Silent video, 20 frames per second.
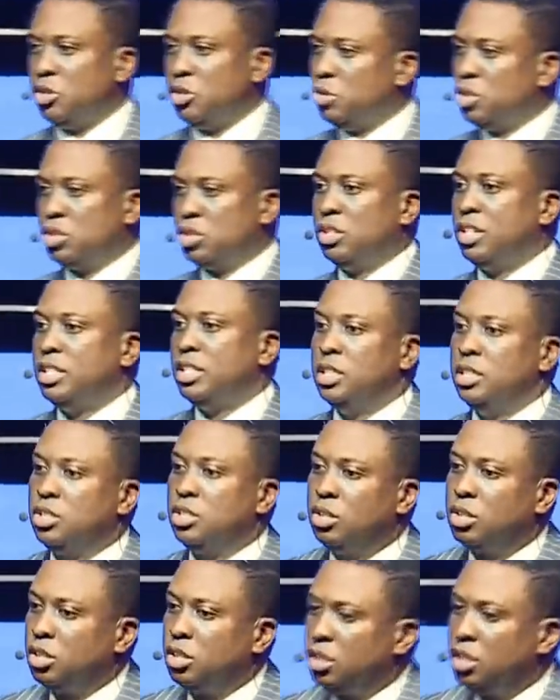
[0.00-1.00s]
don't want someone that is
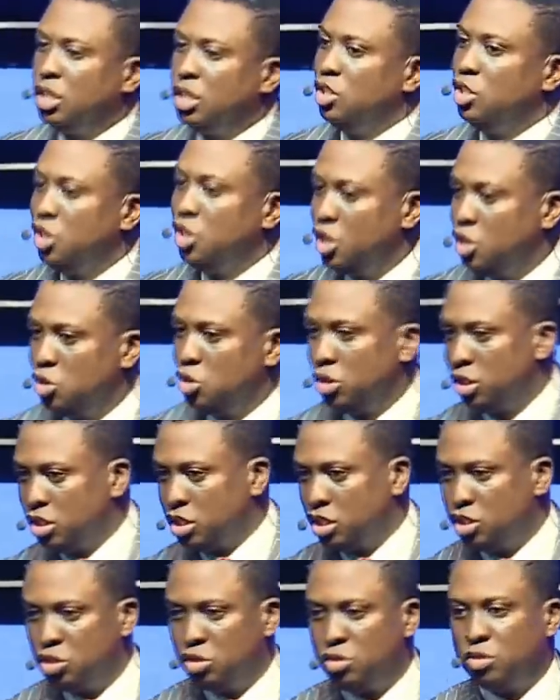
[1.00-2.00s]
someone that they, they know they
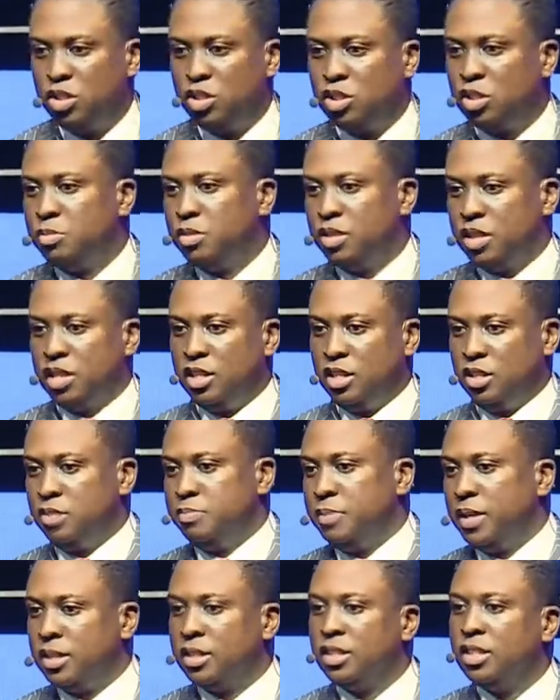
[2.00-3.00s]
say should read something that is
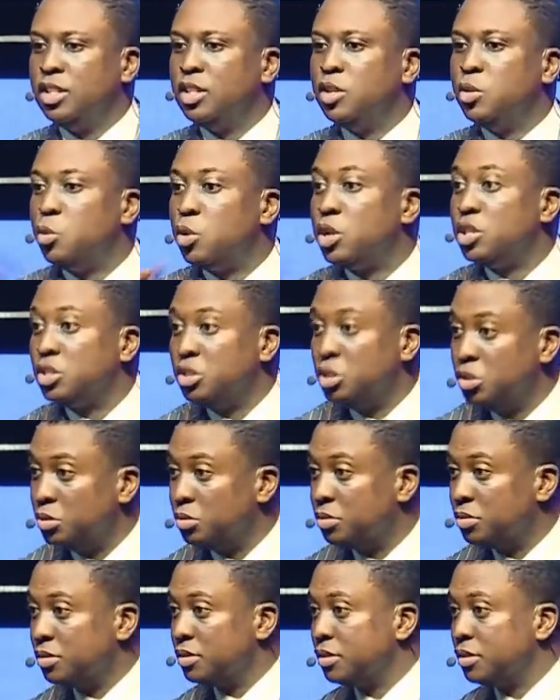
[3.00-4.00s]
planned. Who is new?